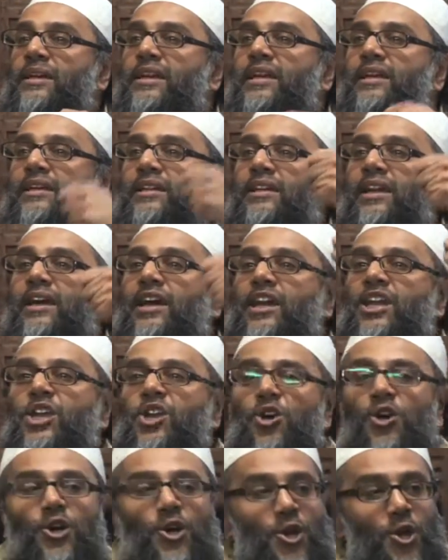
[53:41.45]
meaning
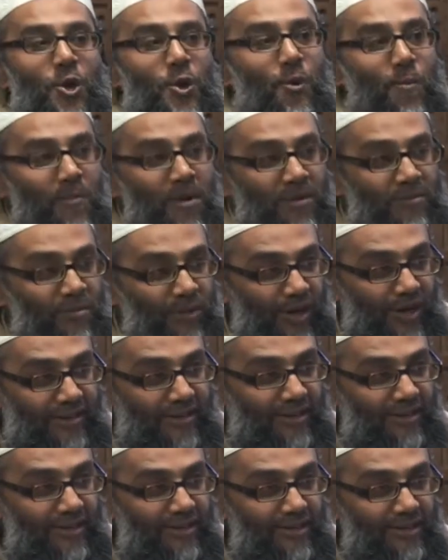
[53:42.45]
your human
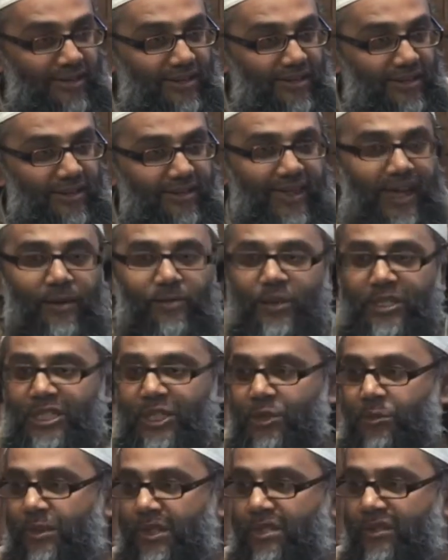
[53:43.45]
brother, that
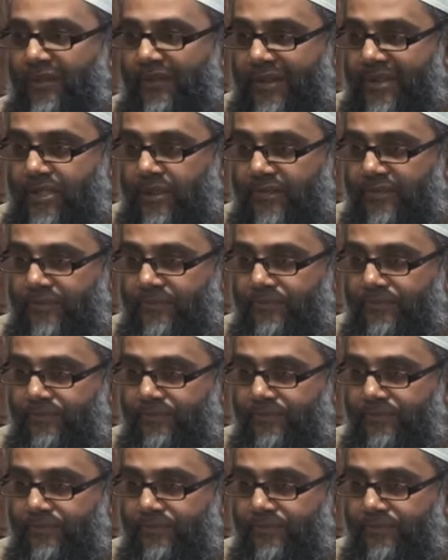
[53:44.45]
which you wish for yourself.